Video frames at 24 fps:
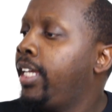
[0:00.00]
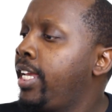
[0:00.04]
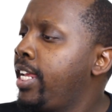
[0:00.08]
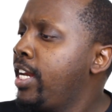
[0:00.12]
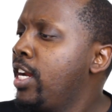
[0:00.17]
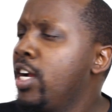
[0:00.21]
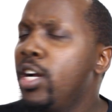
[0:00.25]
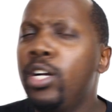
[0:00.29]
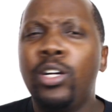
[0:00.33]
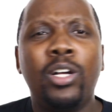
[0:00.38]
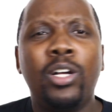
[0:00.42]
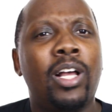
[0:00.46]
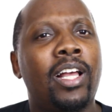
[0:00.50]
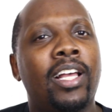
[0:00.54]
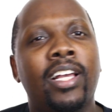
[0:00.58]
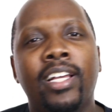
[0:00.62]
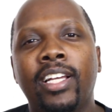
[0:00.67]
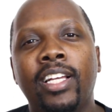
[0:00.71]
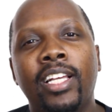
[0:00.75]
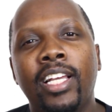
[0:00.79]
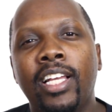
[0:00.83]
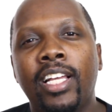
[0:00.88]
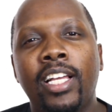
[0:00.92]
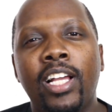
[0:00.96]
You know,
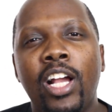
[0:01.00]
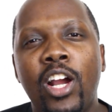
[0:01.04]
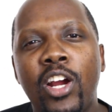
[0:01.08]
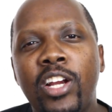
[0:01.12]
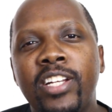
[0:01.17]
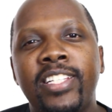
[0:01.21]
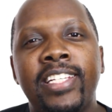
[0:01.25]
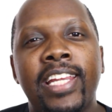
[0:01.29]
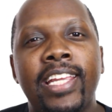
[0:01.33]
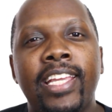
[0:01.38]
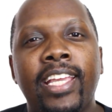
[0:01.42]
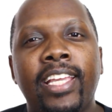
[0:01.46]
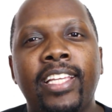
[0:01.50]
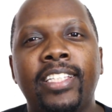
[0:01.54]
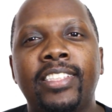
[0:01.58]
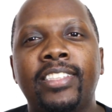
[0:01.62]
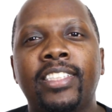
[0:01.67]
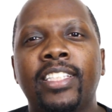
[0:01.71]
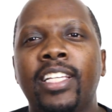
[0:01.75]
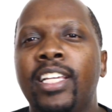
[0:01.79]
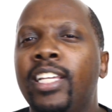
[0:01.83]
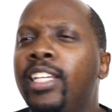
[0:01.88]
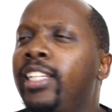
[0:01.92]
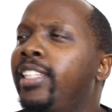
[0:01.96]

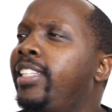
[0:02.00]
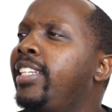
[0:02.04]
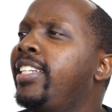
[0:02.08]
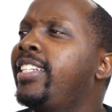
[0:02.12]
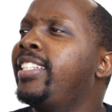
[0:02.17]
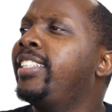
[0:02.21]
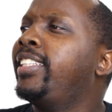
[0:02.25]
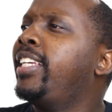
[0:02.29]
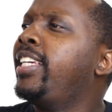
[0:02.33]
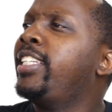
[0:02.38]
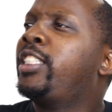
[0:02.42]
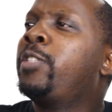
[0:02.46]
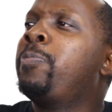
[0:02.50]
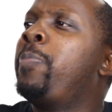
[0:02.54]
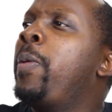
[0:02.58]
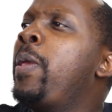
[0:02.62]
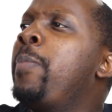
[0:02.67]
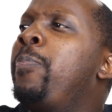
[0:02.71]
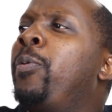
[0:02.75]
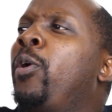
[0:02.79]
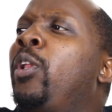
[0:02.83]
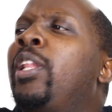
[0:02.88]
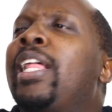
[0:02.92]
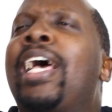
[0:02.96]
RJ, it's
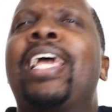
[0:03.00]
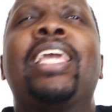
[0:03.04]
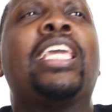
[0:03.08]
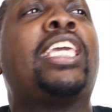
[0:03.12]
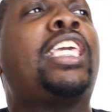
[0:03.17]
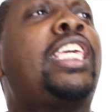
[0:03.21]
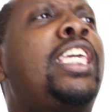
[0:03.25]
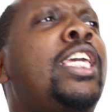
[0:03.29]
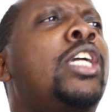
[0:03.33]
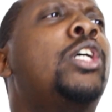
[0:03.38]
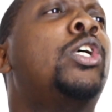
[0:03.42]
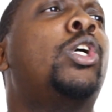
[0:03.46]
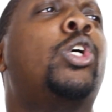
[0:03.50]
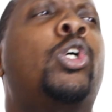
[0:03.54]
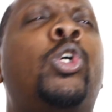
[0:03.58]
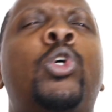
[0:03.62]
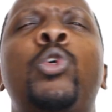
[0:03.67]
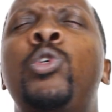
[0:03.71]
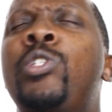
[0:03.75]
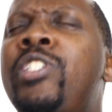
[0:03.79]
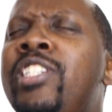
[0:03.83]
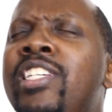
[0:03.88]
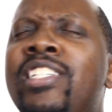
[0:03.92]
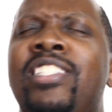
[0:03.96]
people like you
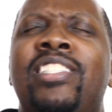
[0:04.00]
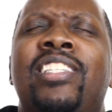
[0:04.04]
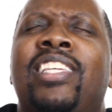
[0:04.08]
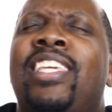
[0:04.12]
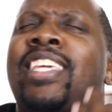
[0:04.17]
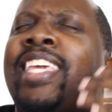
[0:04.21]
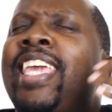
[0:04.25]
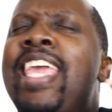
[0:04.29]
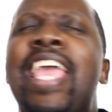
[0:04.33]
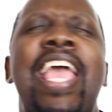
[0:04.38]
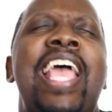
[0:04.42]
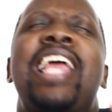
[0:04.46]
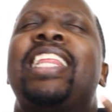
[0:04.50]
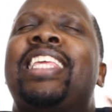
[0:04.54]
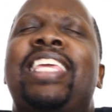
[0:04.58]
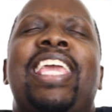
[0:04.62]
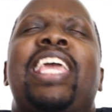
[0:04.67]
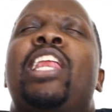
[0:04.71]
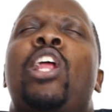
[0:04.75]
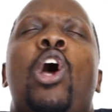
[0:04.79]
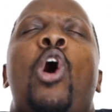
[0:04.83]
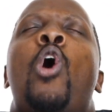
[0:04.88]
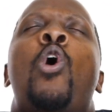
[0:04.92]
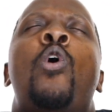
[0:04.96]
who just can't
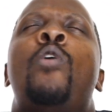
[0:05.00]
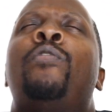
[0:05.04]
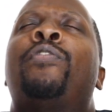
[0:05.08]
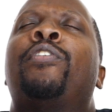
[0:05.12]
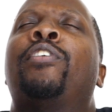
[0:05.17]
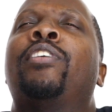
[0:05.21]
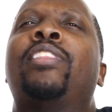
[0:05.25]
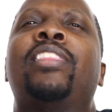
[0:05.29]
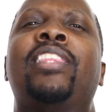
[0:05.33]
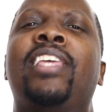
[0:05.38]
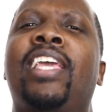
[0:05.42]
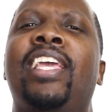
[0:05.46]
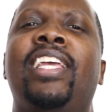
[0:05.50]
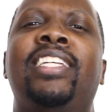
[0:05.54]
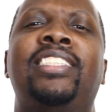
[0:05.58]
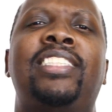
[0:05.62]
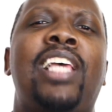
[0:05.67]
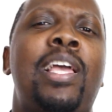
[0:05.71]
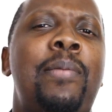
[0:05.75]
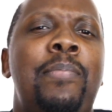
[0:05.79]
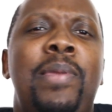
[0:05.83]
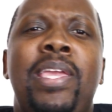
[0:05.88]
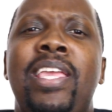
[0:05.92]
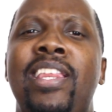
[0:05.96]
get over
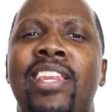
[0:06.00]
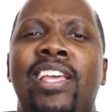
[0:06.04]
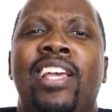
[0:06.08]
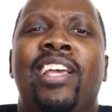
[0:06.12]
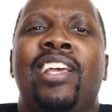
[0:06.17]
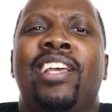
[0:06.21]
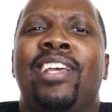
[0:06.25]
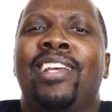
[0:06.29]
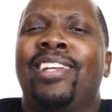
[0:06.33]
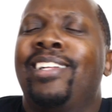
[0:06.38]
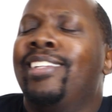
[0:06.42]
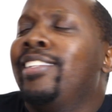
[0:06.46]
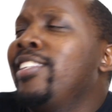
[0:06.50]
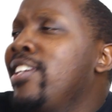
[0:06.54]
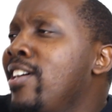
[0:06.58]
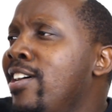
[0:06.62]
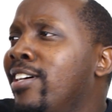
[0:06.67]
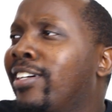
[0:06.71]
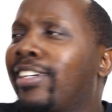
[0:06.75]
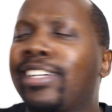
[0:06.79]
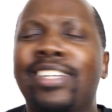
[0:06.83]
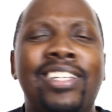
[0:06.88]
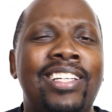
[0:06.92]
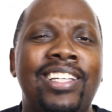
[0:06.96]
things. I mean,
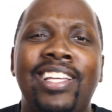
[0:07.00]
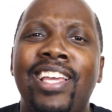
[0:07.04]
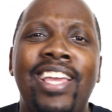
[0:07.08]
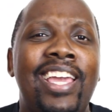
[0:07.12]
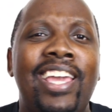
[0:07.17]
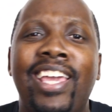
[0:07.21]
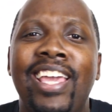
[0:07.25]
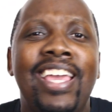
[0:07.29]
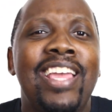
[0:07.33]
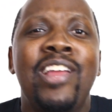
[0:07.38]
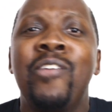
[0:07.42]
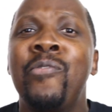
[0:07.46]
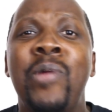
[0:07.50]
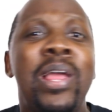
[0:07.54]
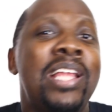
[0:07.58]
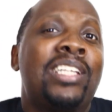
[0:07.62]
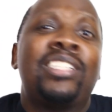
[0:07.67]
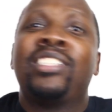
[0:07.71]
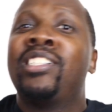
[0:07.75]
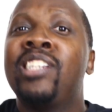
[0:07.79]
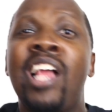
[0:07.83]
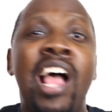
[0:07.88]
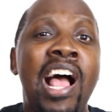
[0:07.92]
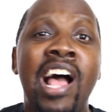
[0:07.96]
look,
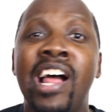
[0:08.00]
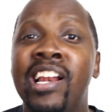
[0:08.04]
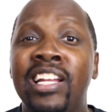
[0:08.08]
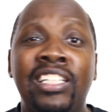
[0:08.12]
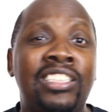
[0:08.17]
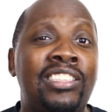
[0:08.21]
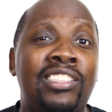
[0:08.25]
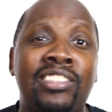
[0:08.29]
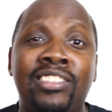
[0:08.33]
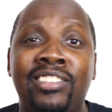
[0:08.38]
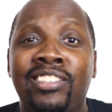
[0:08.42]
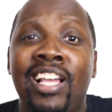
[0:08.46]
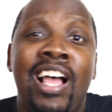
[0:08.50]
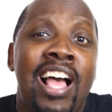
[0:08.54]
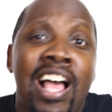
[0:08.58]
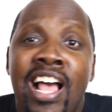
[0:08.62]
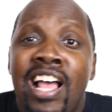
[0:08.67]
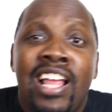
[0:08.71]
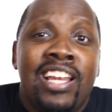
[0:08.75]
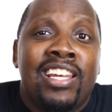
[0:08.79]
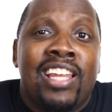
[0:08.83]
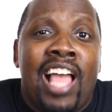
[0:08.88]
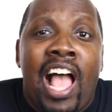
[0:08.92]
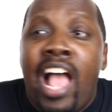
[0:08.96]
Red John is
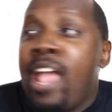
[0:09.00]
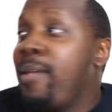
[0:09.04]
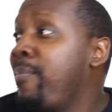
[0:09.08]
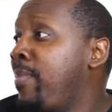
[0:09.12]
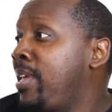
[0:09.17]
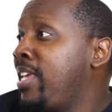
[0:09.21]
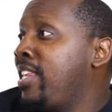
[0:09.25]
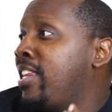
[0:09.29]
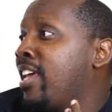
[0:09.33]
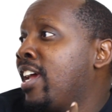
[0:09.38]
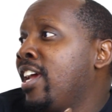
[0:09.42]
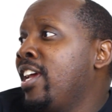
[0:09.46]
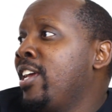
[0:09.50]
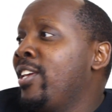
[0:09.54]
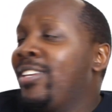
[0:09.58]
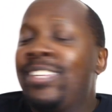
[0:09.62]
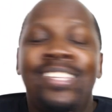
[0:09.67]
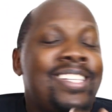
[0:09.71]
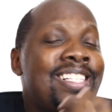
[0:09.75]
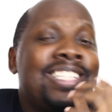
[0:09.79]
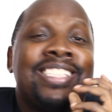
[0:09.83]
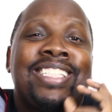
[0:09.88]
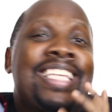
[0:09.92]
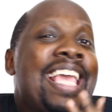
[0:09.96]
done. I mean, you
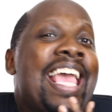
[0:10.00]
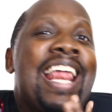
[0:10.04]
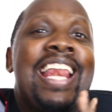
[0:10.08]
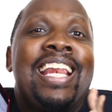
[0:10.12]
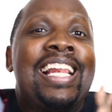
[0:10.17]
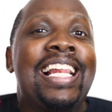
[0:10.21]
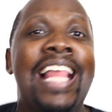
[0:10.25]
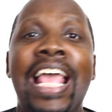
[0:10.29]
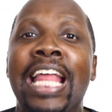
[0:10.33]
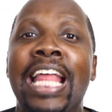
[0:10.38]
just gotta